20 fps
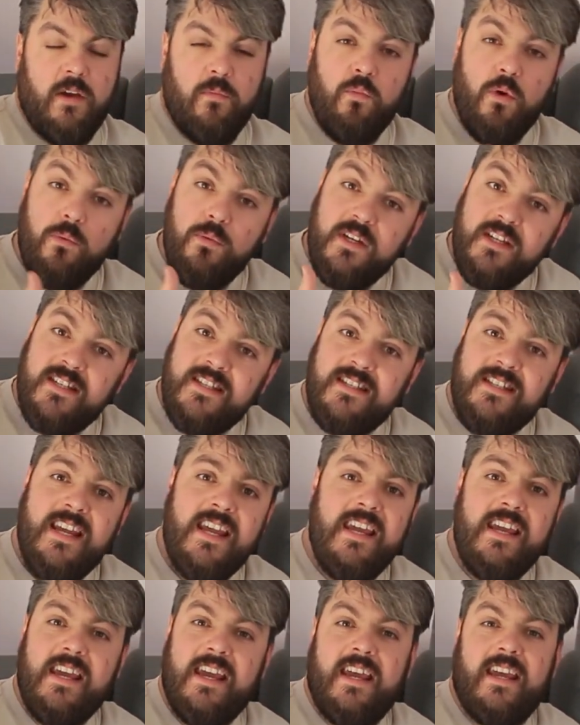And what we
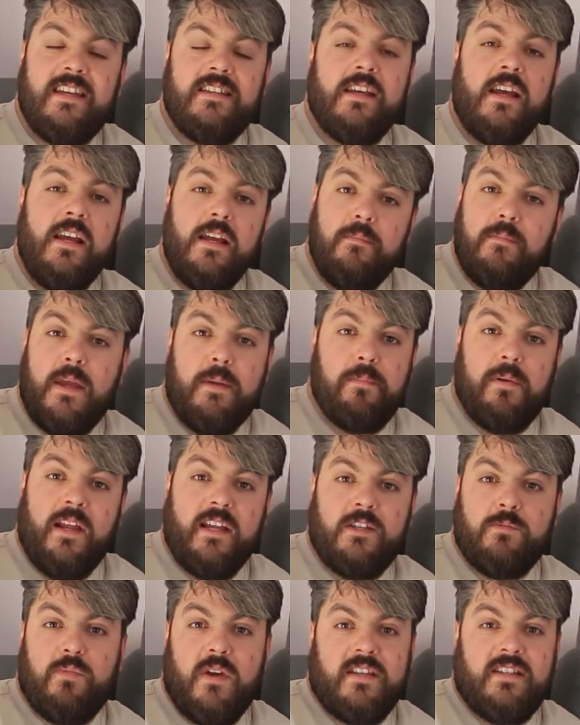see is people
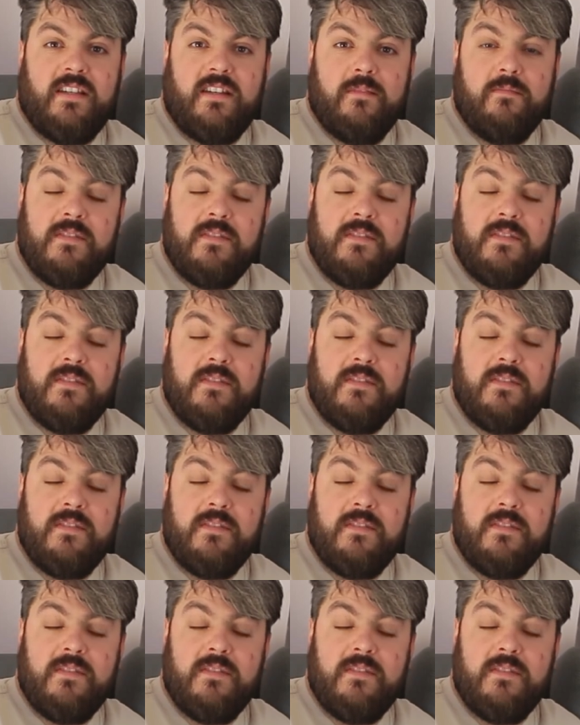expressing